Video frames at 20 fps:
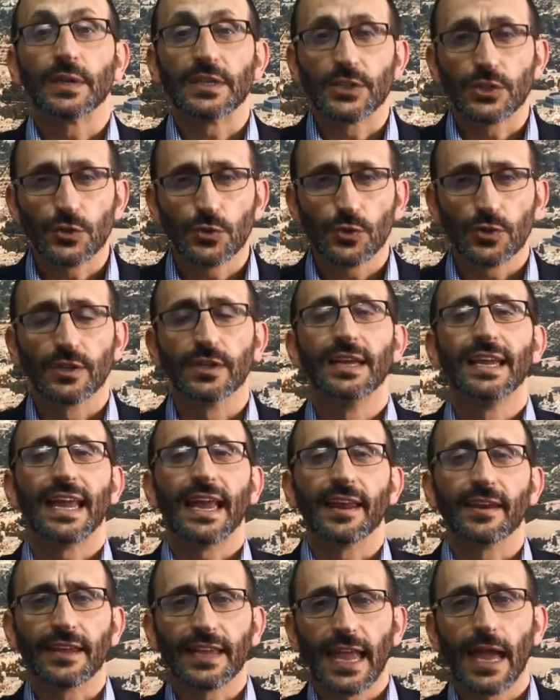we stood
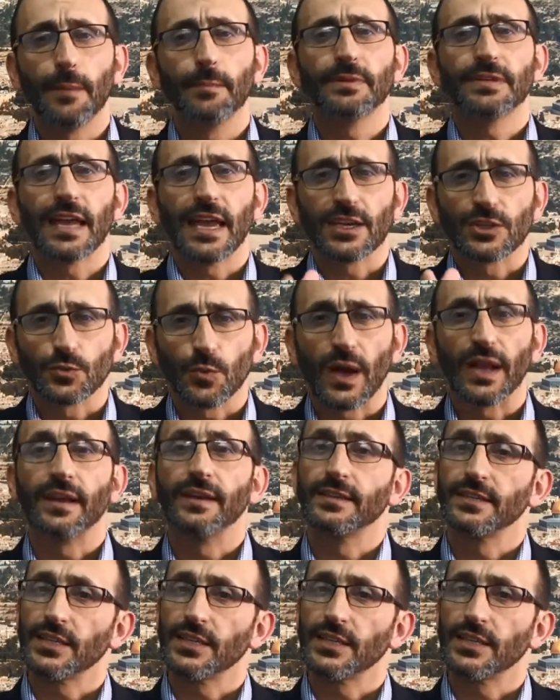encamped as one.